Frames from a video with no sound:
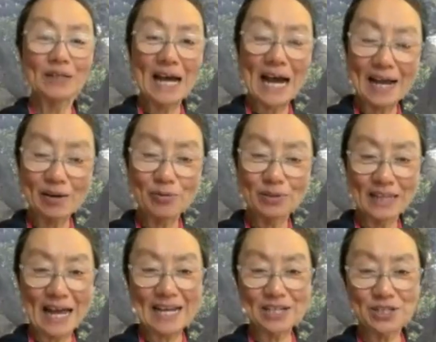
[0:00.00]
What I
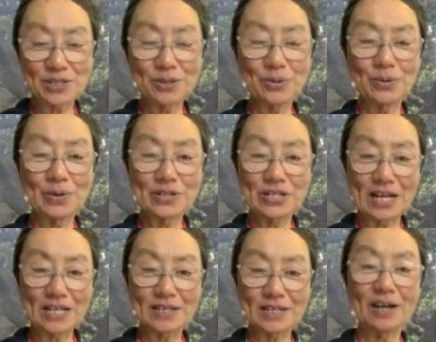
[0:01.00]
would like to
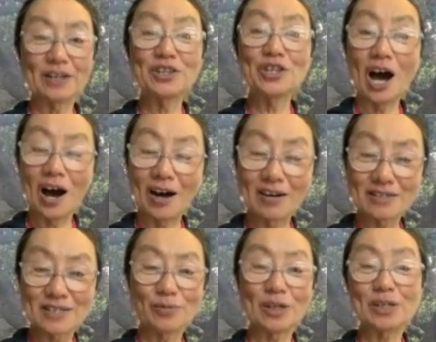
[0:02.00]
just
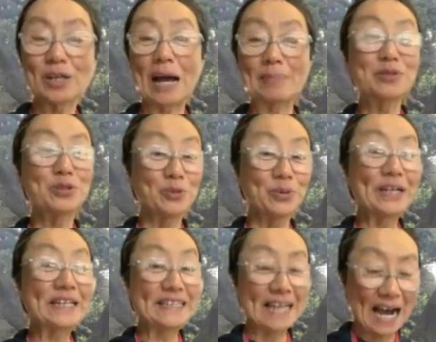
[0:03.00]
announce what I'm
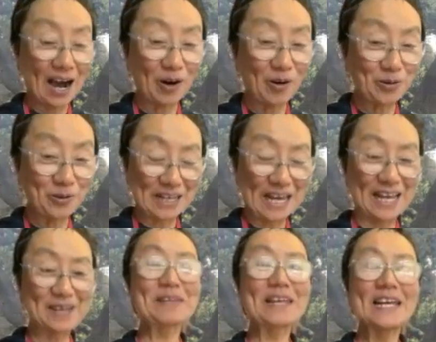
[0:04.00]
doing now,
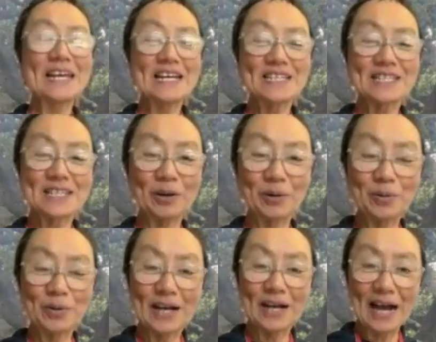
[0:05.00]
okay?
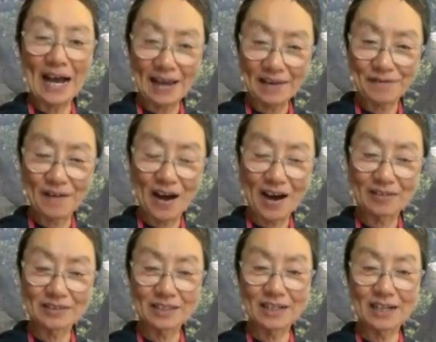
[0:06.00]
So I
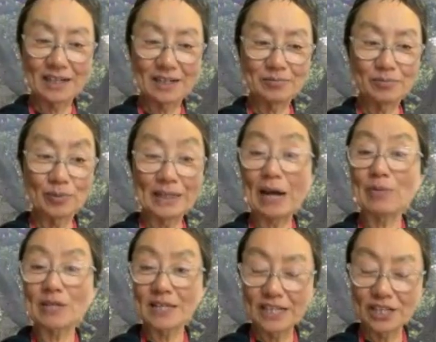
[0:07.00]
found when I
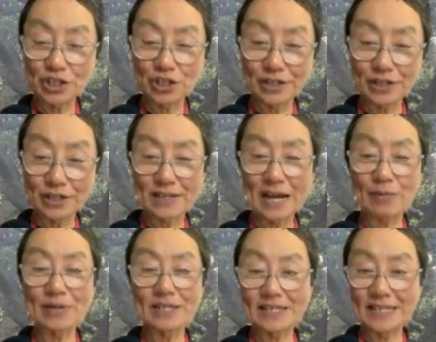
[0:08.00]
was an internist, I
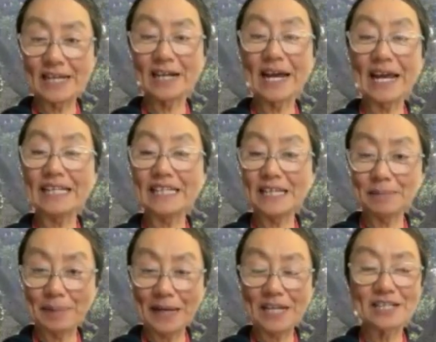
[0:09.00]
was seeing
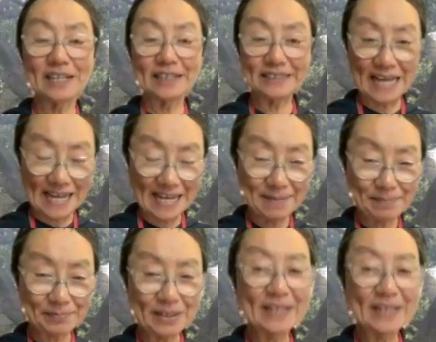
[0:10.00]
18 patients a day.